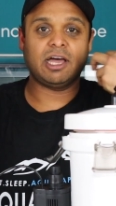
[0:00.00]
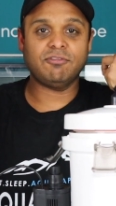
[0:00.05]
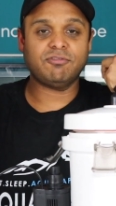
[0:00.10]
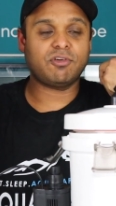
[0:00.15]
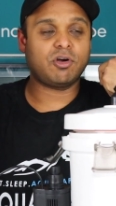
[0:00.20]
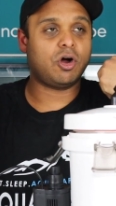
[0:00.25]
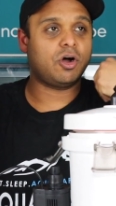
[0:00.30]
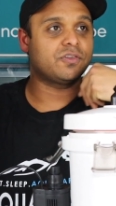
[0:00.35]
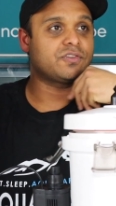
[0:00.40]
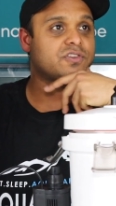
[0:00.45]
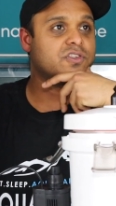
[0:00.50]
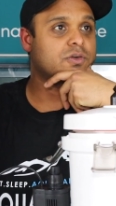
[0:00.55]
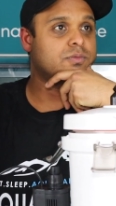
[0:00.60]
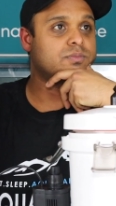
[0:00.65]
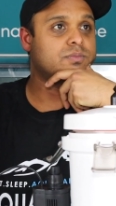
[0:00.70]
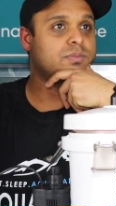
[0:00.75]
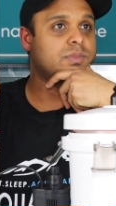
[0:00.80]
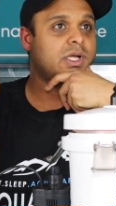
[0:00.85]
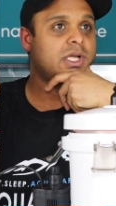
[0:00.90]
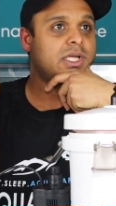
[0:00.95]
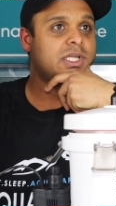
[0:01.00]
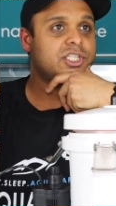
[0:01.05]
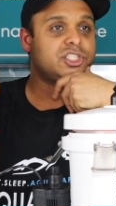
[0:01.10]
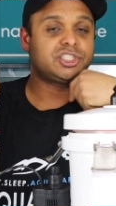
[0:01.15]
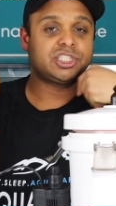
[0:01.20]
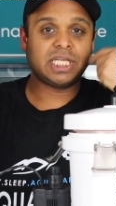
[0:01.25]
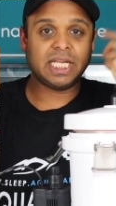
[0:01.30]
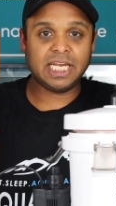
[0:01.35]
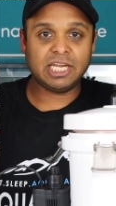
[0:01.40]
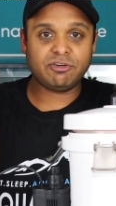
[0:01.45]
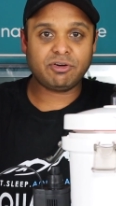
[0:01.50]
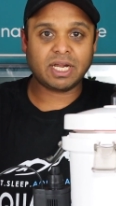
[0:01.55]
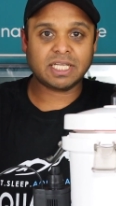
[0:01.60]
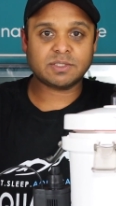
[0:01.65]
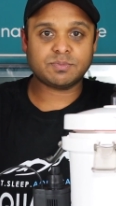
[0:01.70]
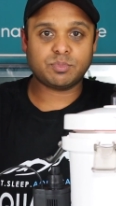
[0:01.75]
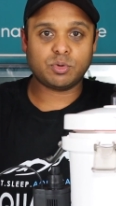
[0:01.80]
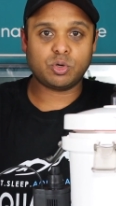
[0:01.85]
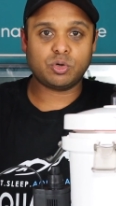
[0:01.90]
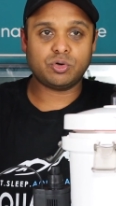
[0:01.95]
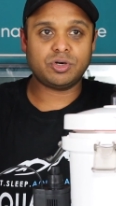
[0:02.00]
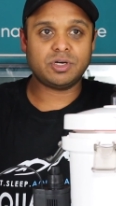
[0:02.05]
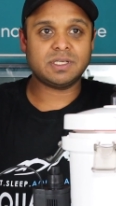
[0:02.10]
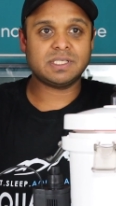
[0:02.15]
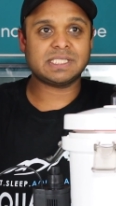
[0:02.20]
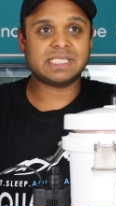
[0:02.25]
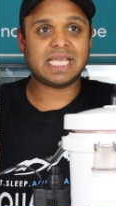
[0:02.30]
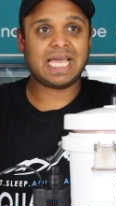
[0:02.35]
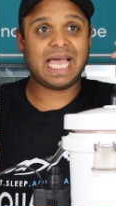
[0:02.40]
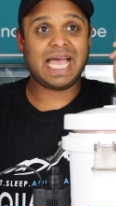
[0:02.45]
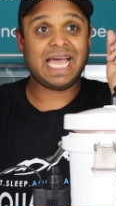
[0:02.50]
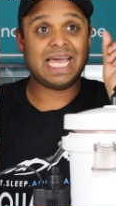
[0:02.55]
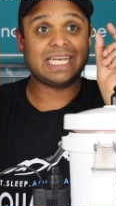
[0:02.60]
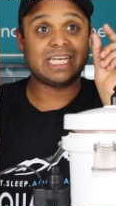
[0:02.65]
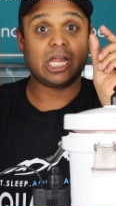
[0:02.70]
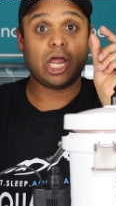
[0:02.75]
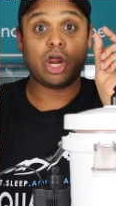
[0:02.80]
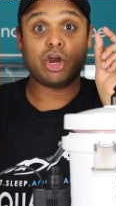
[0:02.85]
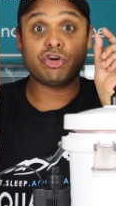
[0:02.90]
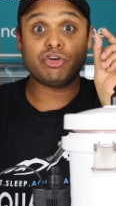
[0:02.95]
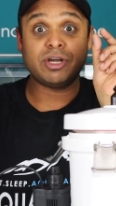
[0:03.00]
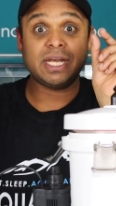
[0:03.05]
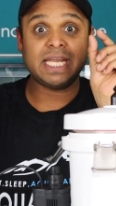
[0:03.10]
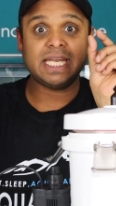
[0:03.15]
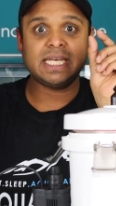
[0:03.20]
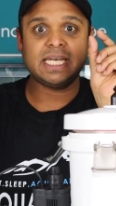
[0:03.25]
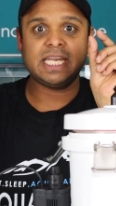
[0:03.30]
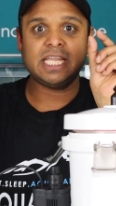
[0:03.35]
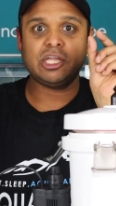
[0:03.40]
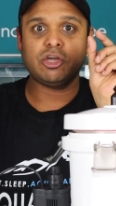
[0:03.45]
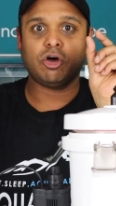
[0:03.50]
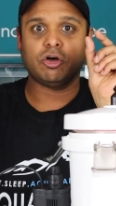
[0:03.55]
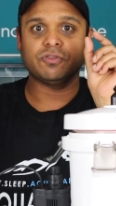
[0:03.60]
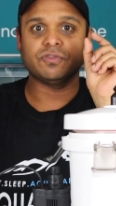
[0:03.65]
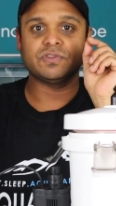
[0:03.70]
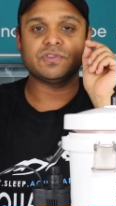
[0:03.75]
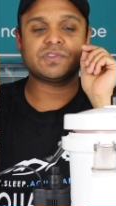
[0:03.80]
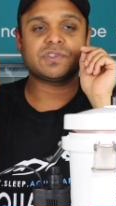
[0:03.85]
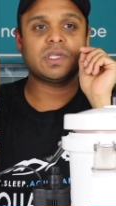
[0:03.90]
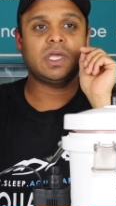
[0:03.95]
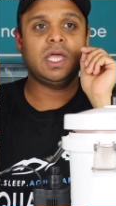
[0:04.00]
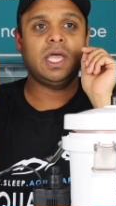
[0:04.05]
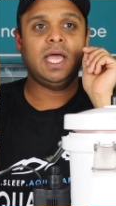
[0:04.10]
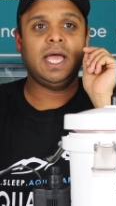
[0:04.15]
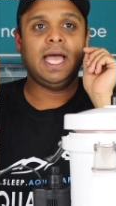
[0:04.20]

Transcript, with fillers: I've got some chili rasboras and green neons.